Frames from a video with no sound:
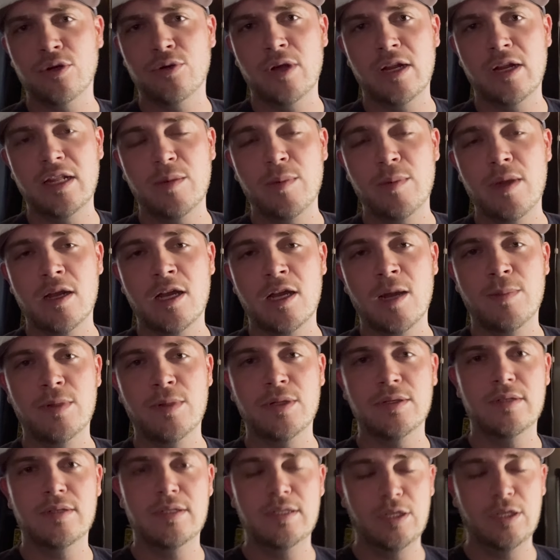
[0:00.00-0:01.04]
credit. They made a couple
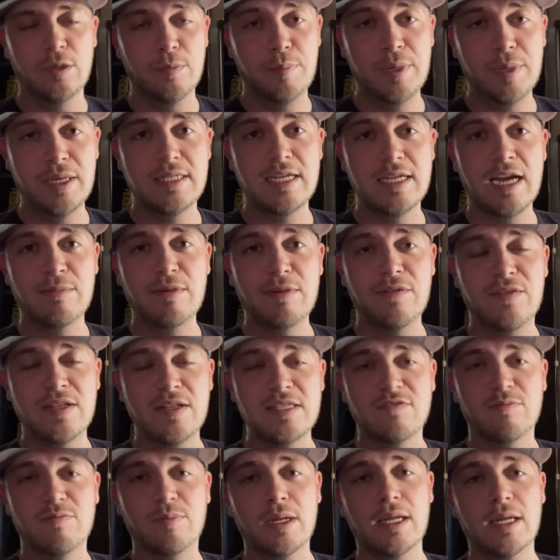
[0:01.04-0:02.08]
of you know big time
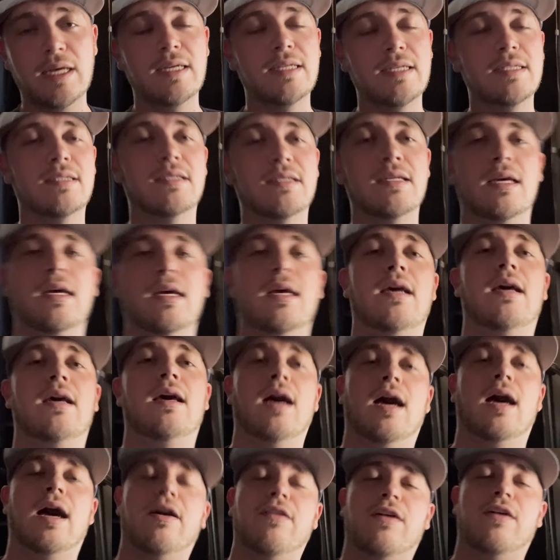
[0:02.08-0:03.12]
defensive plays.
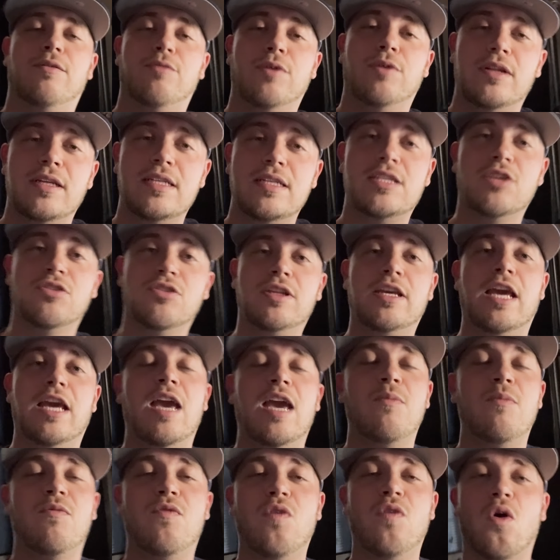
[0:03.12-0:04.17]
Uh, that really sealed the
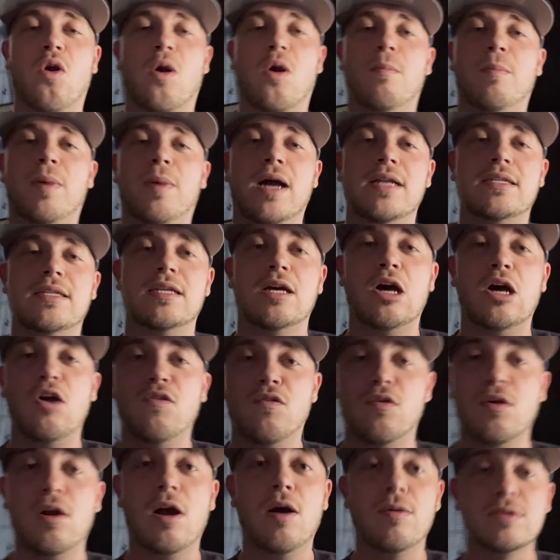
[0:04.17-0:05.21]
game for them. But uh,
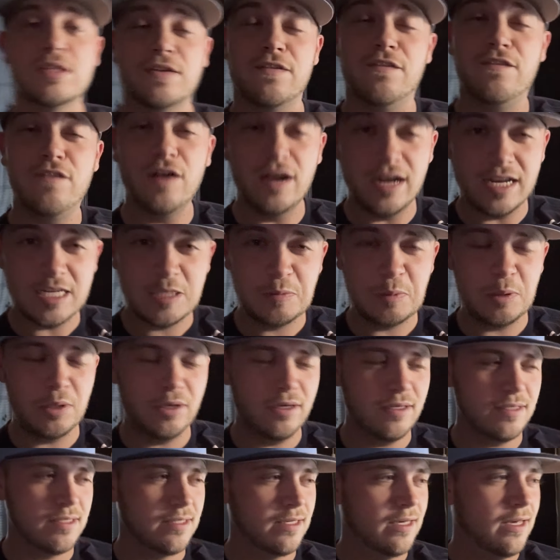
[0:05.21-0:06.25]
overall, it was a fun
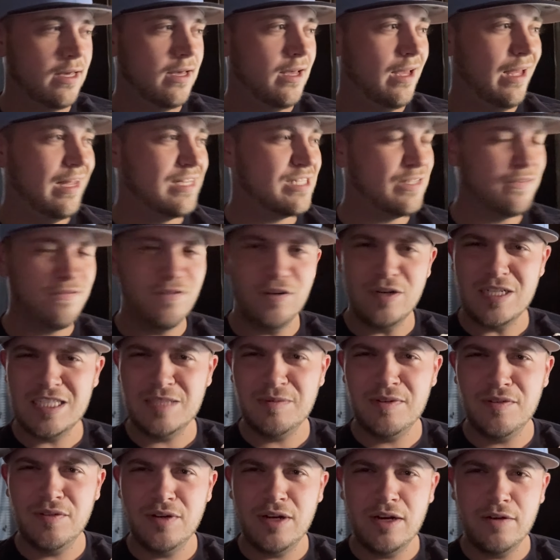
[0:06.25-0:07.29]
experience. It's the first time
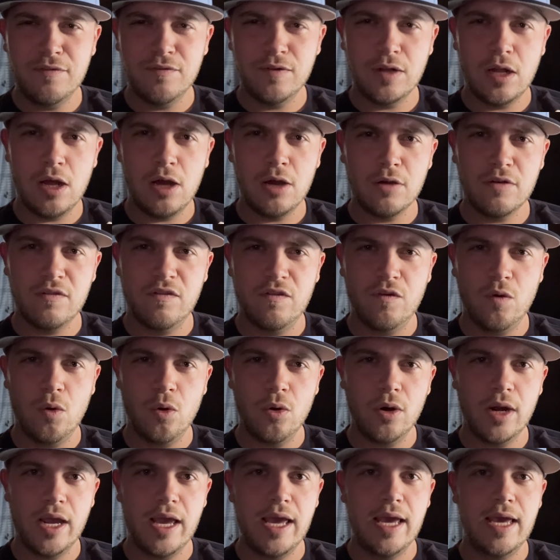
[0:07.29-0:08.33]
I've ever done a vlog
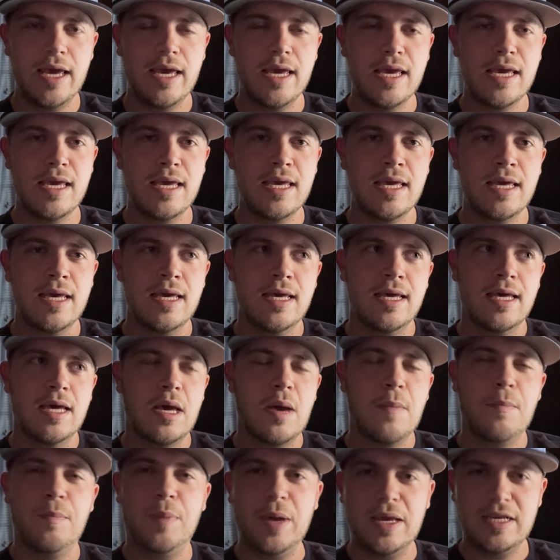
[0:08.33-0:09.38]
for a
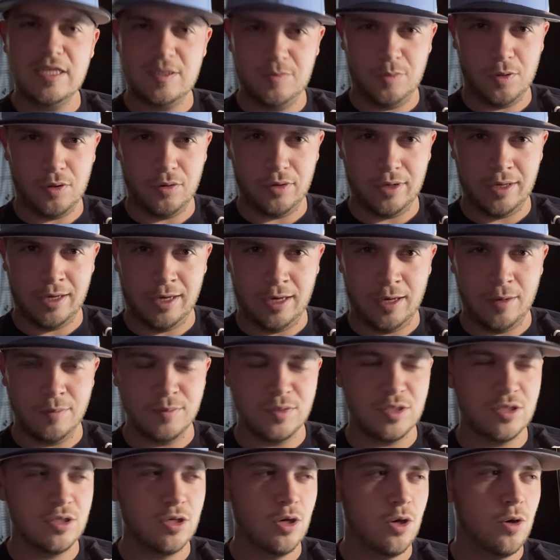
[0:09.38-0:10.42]
baseball game,
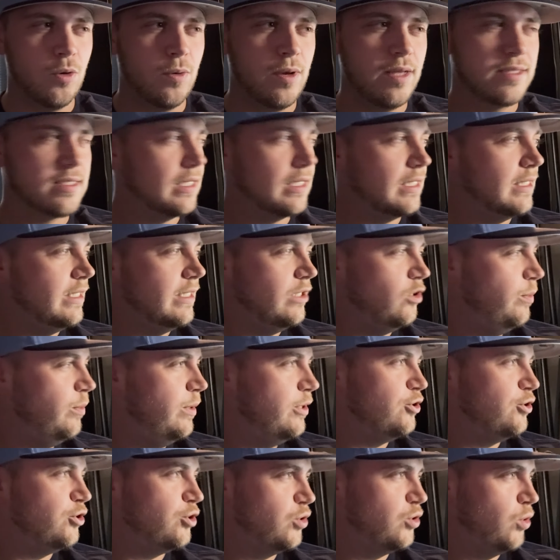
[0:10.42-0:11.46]
so it's a little
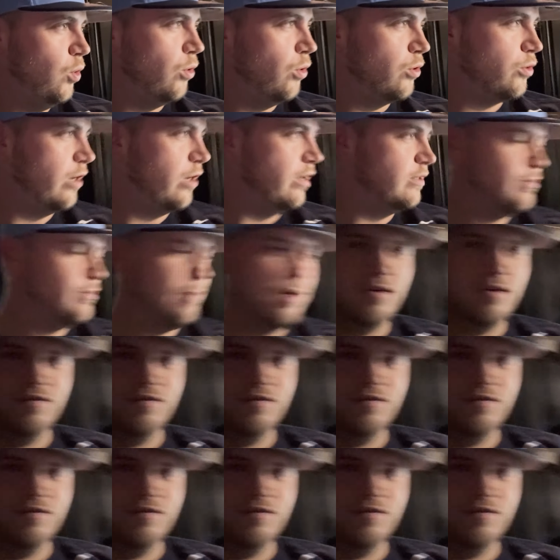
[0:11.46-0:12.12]
bit shorter. As a matter